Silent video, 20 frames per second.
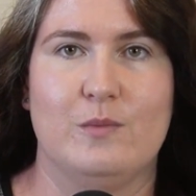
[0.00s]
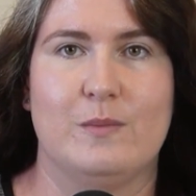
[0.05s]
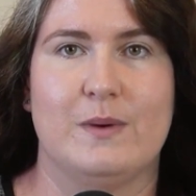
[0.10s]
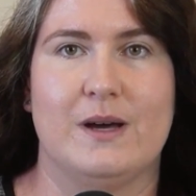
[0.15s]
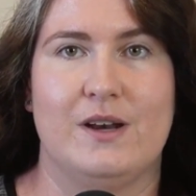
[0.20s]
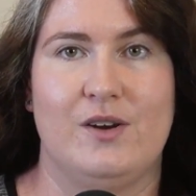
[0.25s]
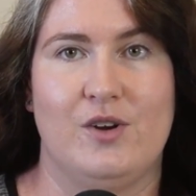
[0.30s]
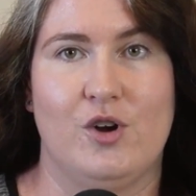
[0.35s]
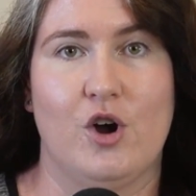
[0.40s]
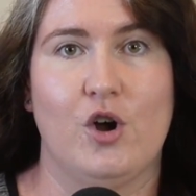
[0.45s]

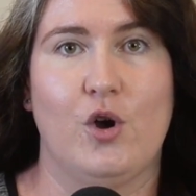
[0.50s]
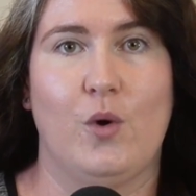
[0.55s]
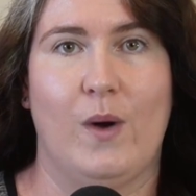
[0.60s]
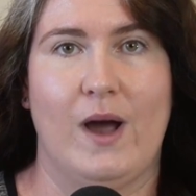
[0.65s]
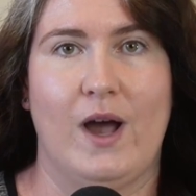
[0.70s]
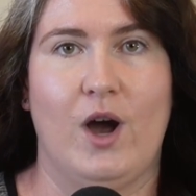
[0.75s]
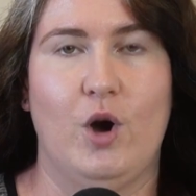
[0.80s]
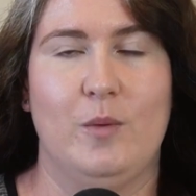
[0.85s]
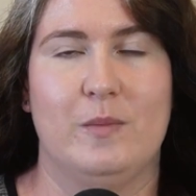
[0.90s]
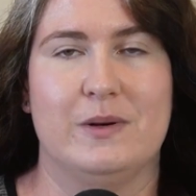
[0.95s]
but not
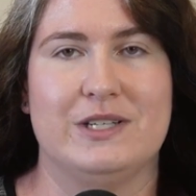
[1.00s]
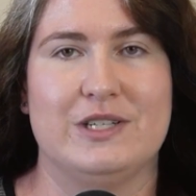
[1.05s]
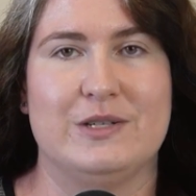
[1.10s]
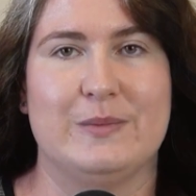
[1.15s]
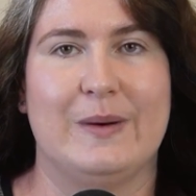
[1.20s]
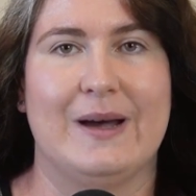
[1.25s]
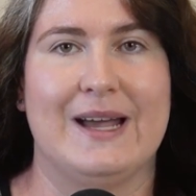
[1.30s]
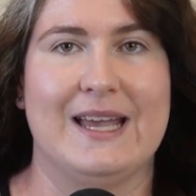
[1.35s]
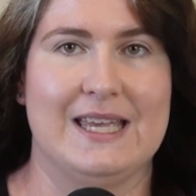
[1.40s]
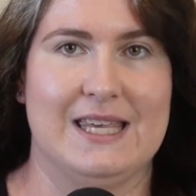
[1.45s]
quite open to
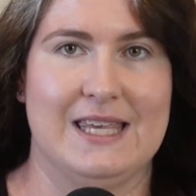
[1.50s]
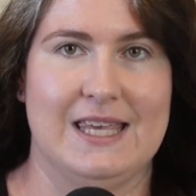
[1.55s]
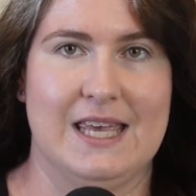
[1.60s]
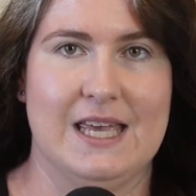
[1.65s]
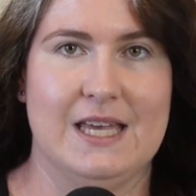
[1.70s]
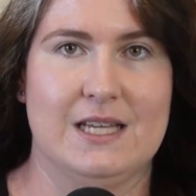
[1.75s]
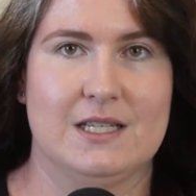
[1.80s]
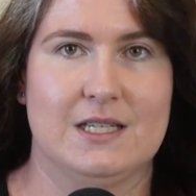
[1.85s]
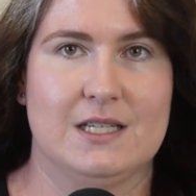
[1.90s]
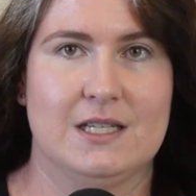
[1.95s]
buying
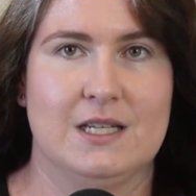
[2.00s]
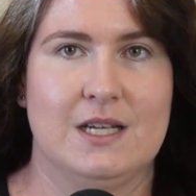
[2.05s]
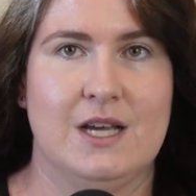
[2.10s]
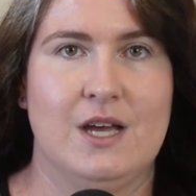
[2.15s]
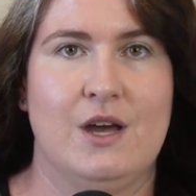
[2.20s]
yet,